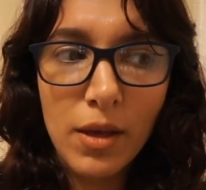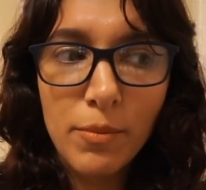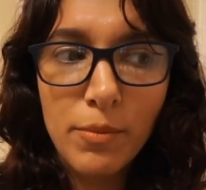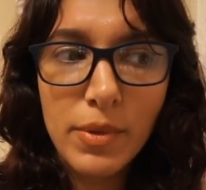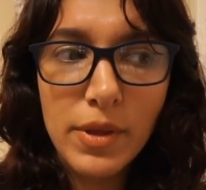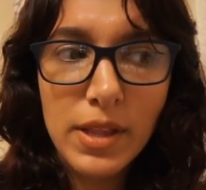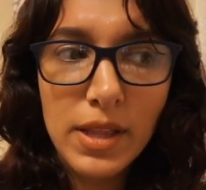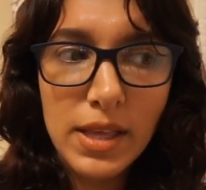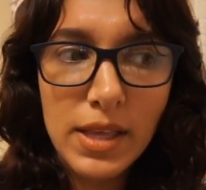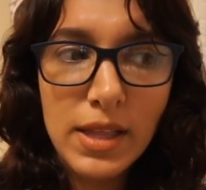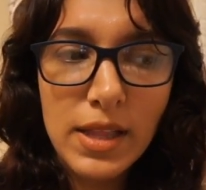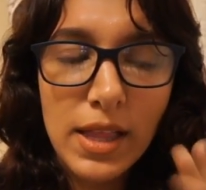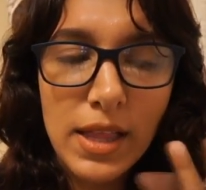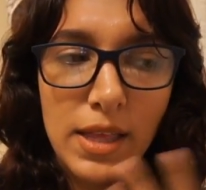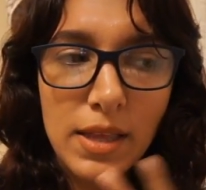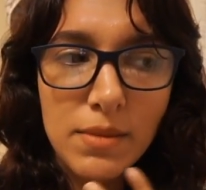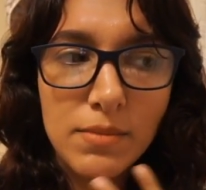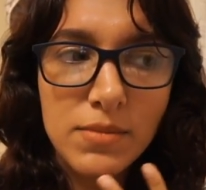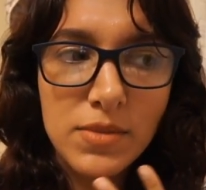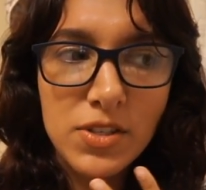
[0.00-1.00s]
Billy
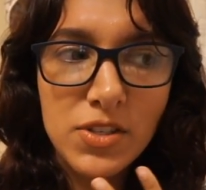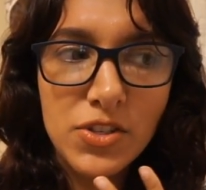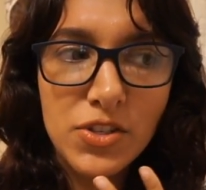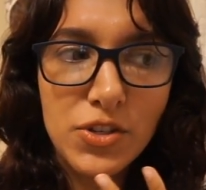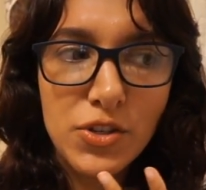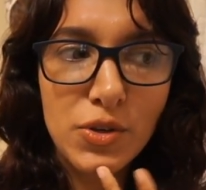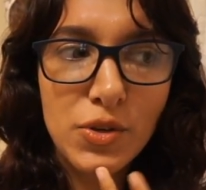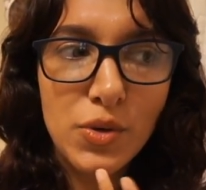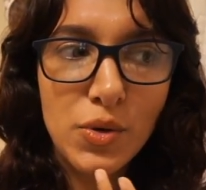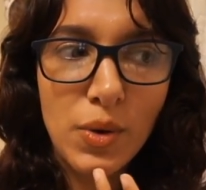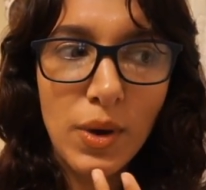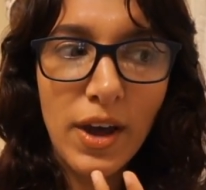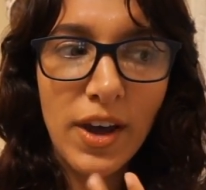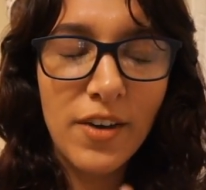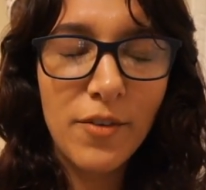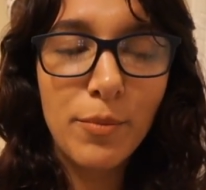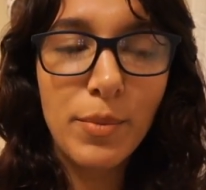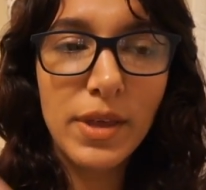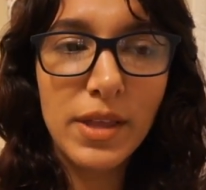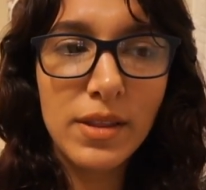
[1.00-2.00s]
claims to
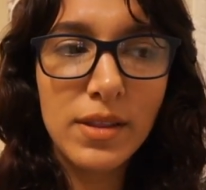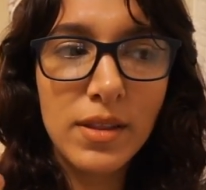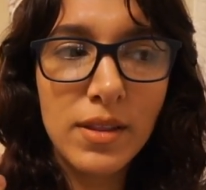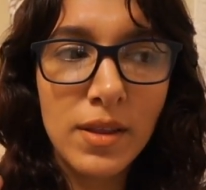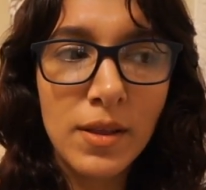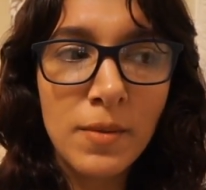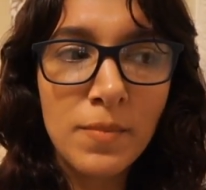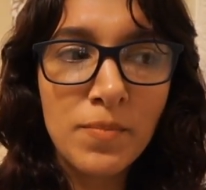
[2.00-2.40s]
have been